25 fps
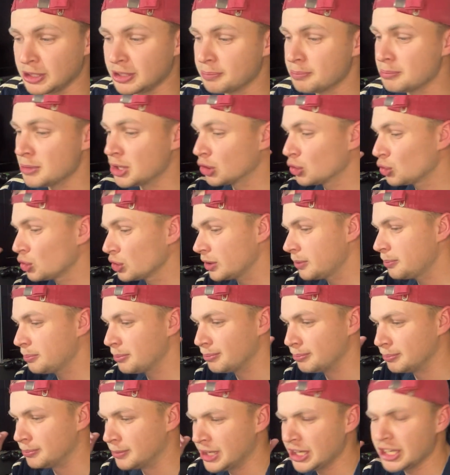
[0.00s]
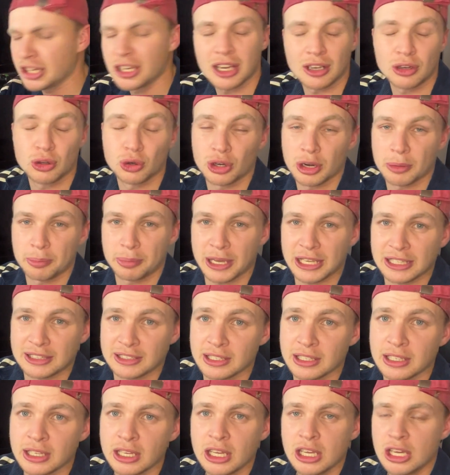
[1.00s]
Marika
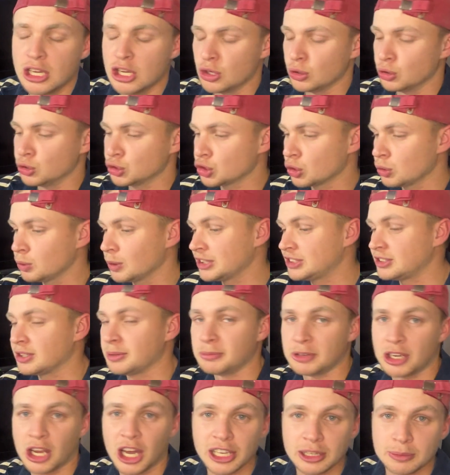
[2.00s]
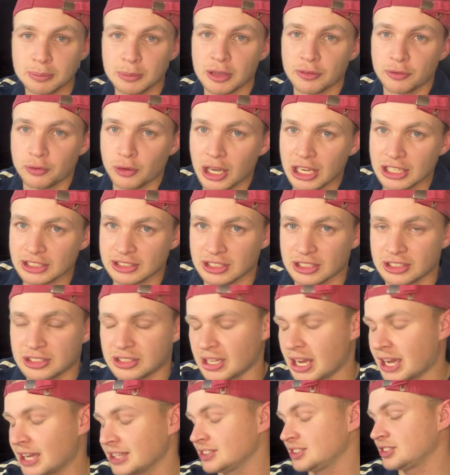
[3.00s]
Koropetti, who's always a nightmare for us
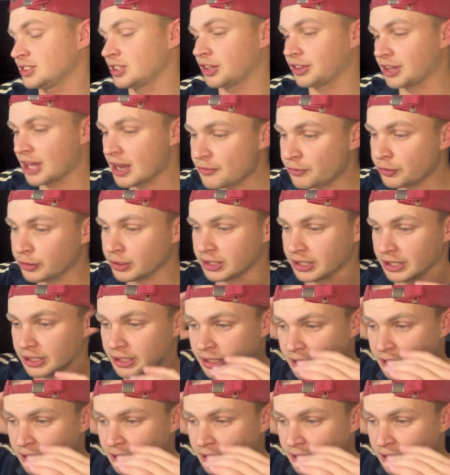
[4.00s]
as South Africa.